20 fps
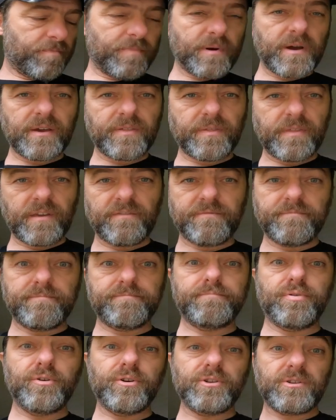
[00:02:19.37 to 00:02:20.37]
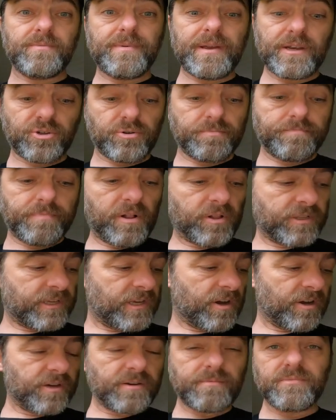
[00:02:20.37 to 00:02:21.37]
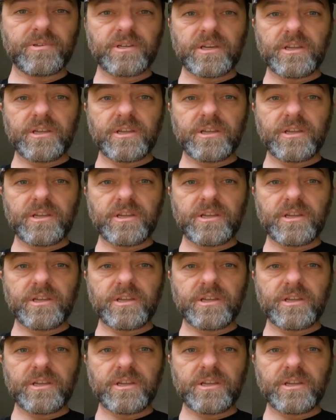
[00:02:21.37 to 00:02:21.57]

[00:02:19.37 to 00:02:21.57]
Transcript: but I've put some extra bulky items